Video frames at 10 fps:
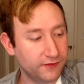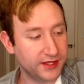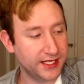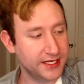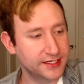
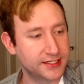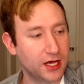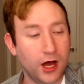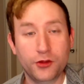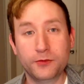these
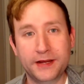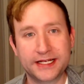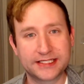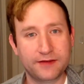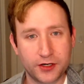other picks
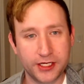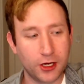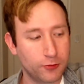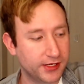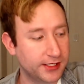that I've already
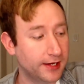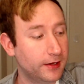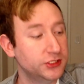opened